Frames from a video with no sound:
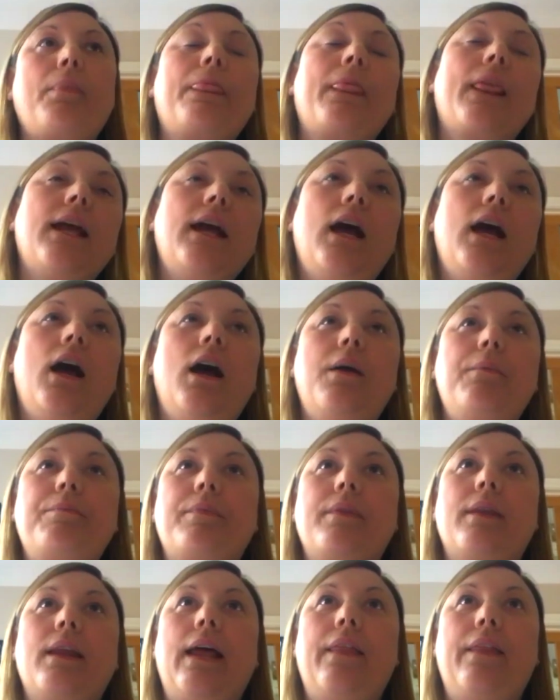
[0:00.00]

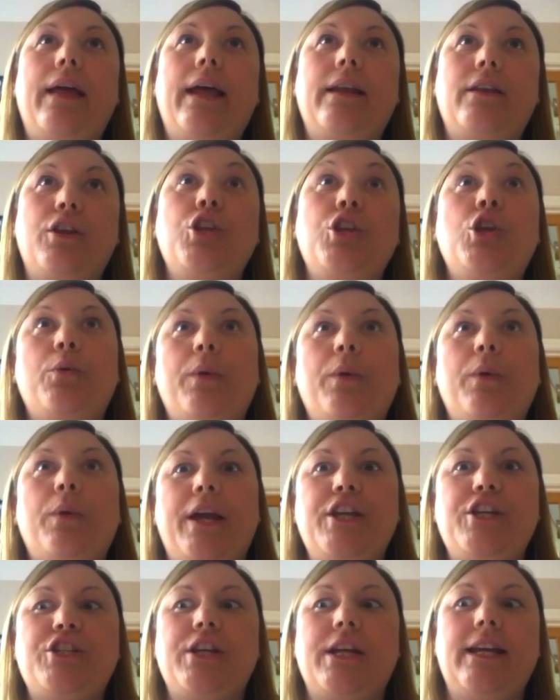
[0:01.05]
And then
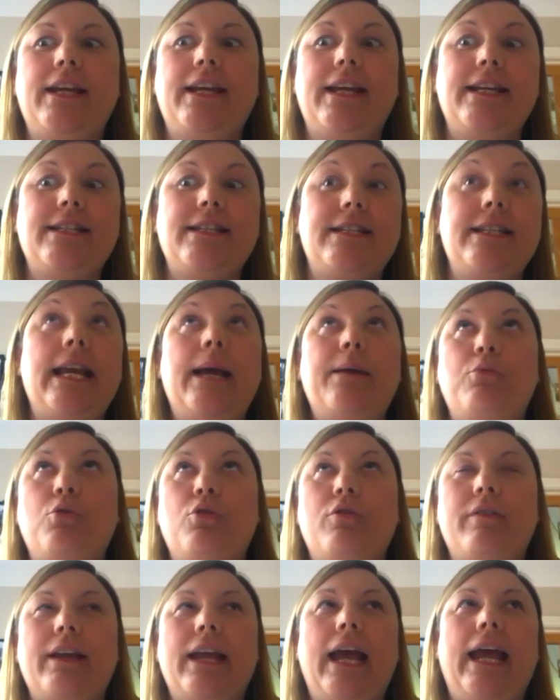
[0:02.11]
UHD is yet
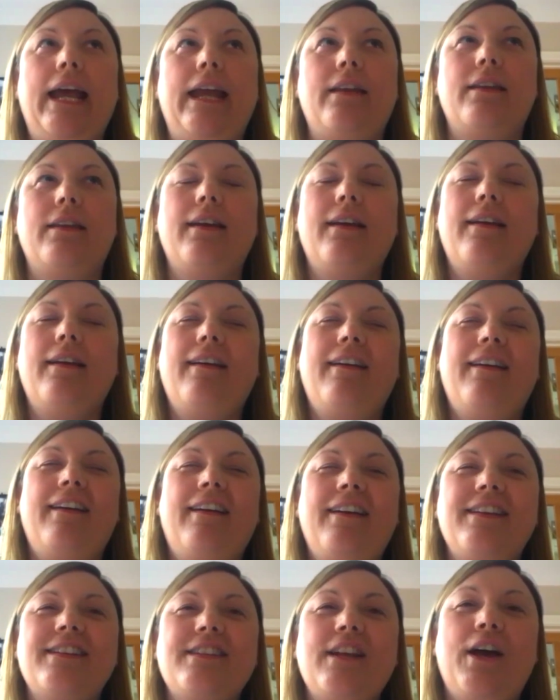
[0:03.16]
more again.
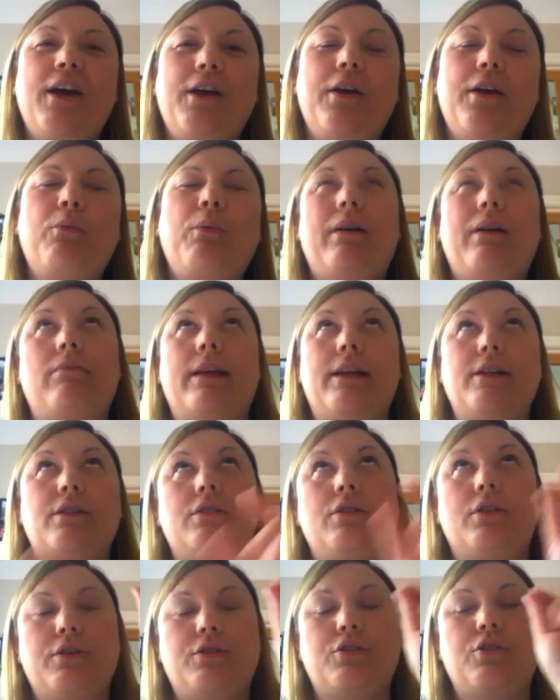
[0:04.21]
So, well, that's
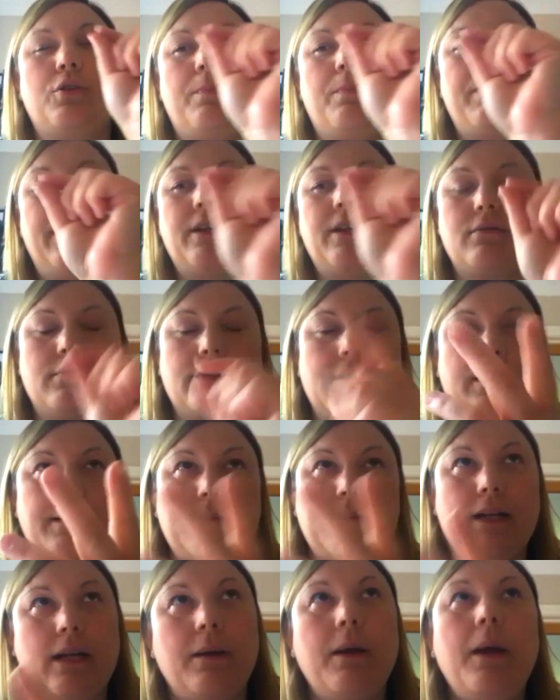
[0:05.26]
the issue with pixels,
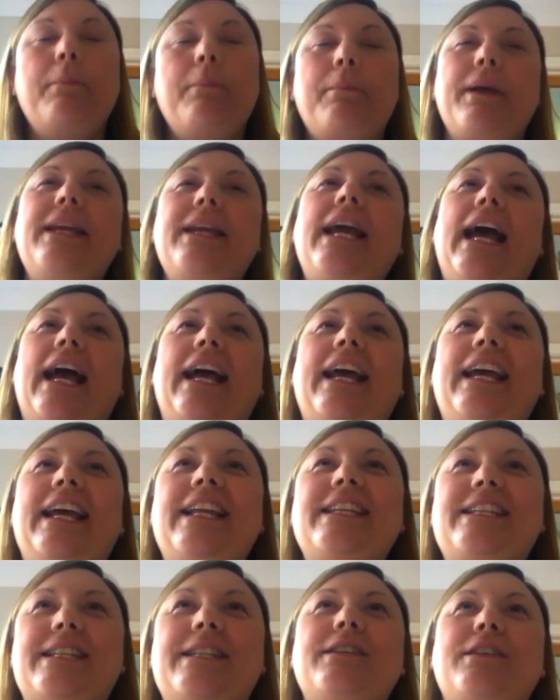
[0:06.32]
but yeah,
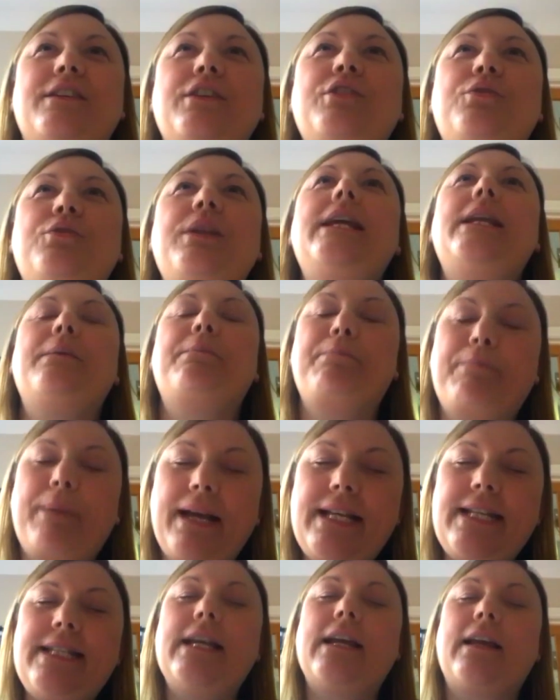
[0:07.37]
you need a
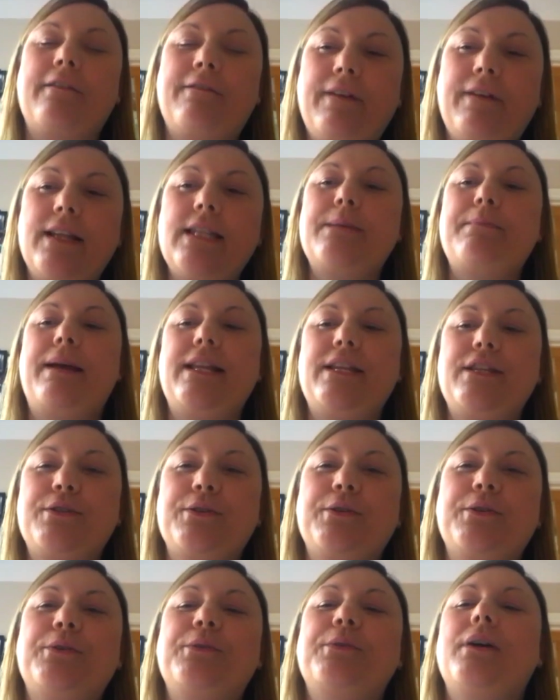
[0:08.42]
basic
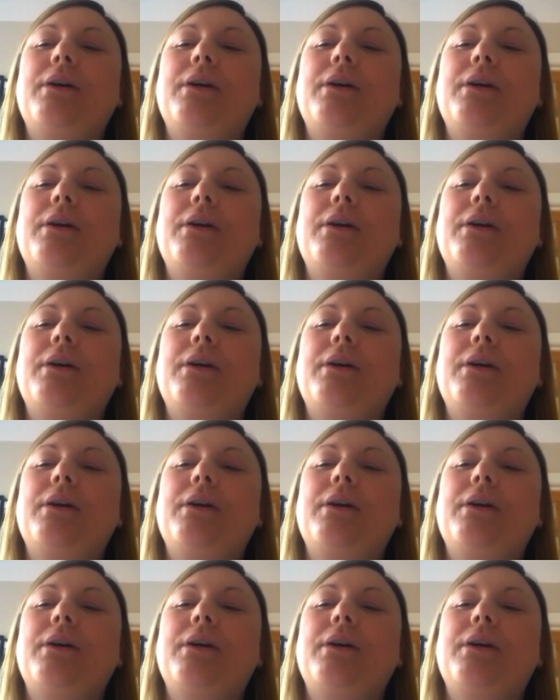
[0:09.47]
fundamental